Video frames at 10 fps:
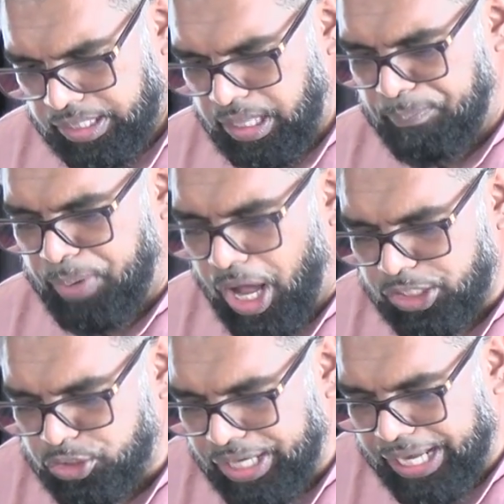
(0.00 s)
the
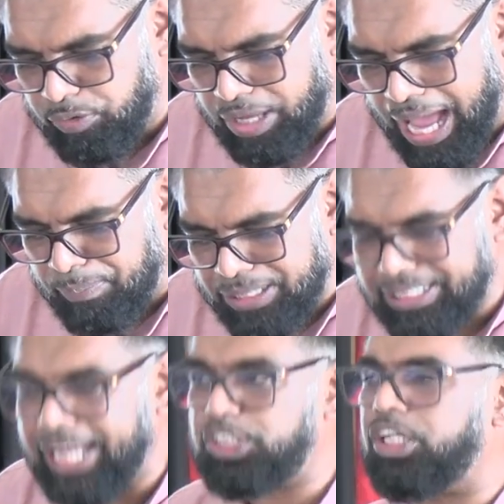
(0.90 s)
block drain
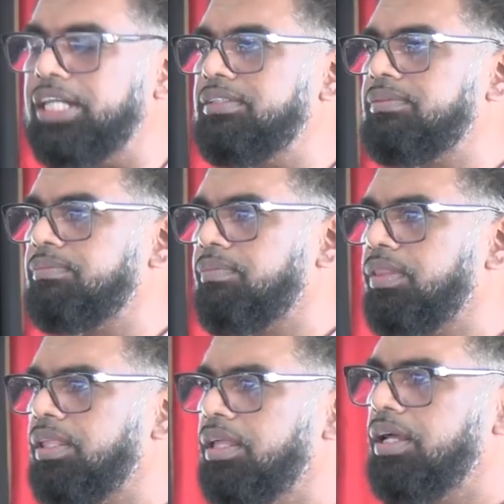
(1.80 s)
rehabilitation,
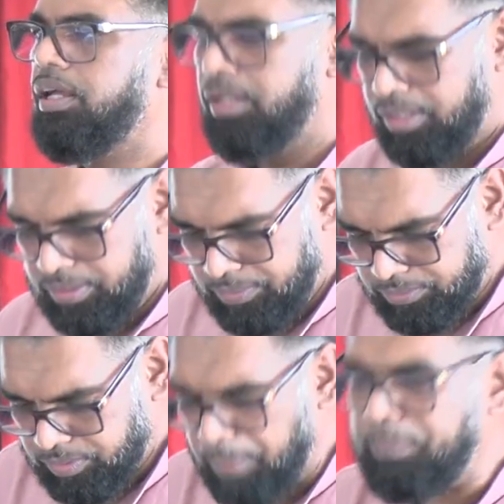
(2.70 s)

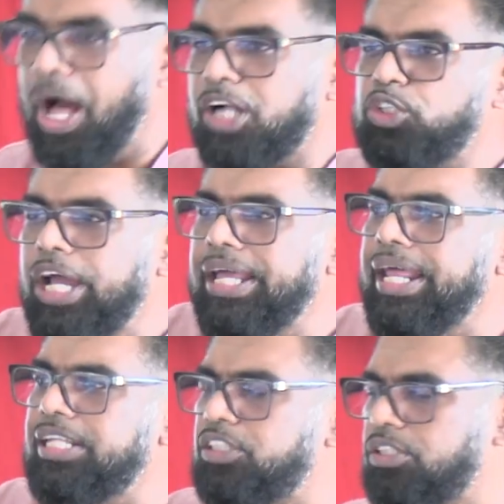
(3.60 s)
the block
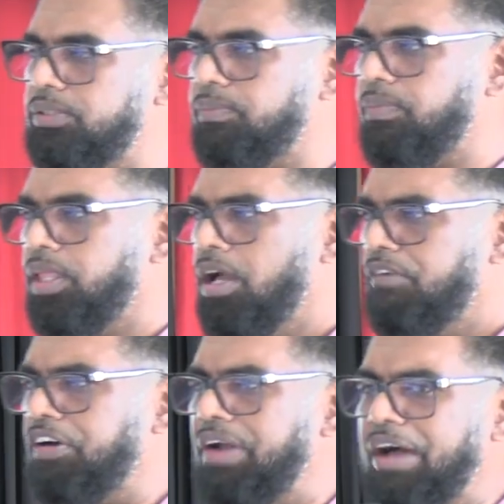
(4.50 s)
drainage
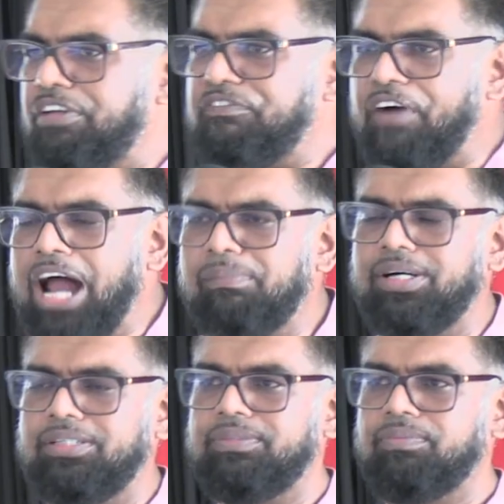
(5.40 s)
for every
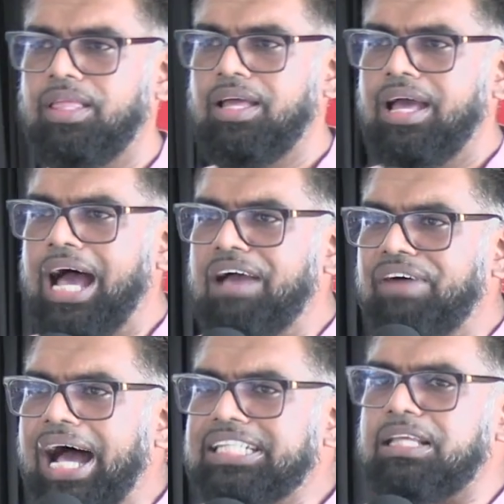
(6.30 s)
farmer. I've
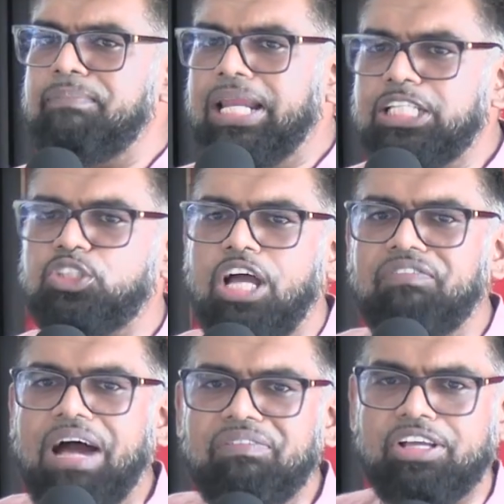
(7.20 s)
asked the Ministry
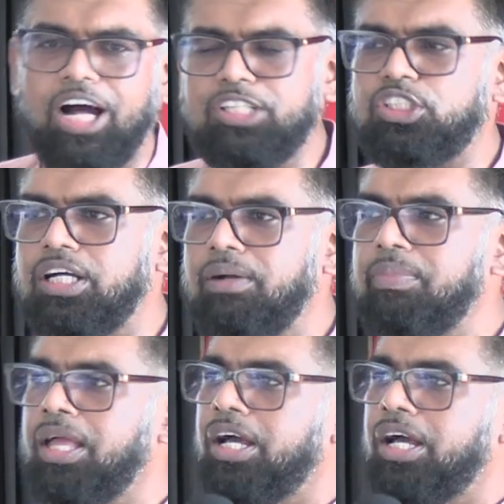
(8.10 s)
of Agriculture